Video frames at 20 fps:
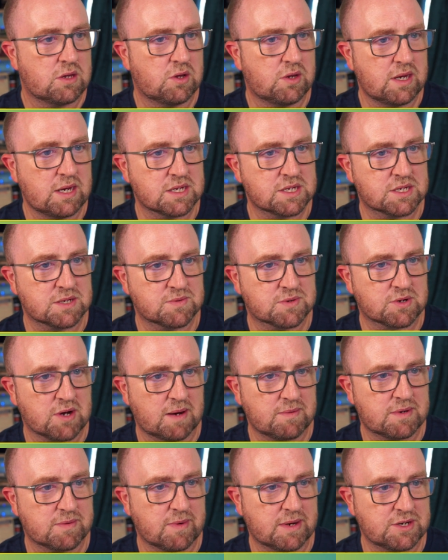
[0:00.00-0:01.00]
You need to
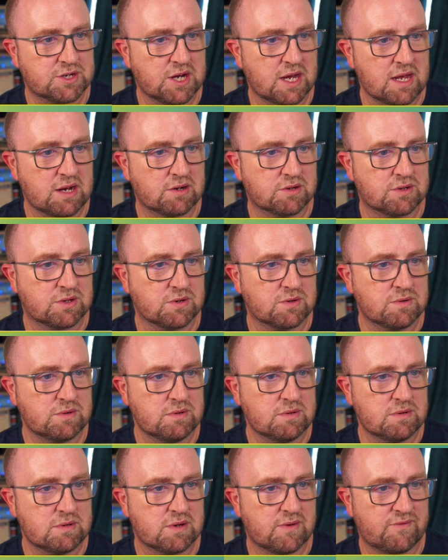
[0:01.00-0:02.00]
subscribe to my channel,
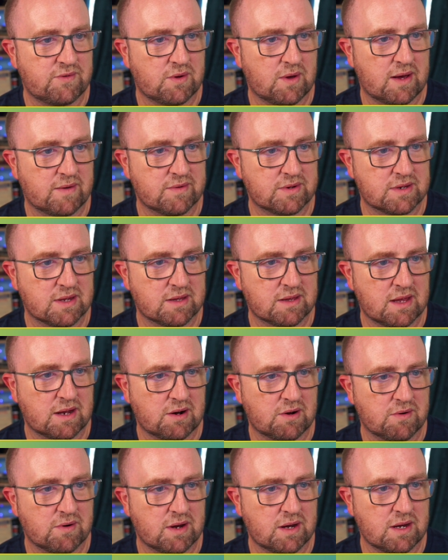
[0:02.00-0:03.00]
dude, if you haven't done
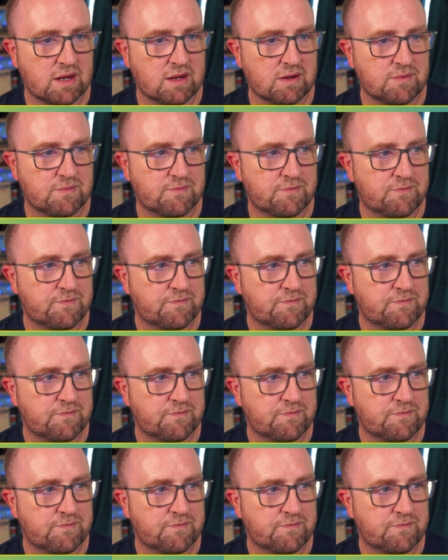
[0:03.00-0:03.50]
that already.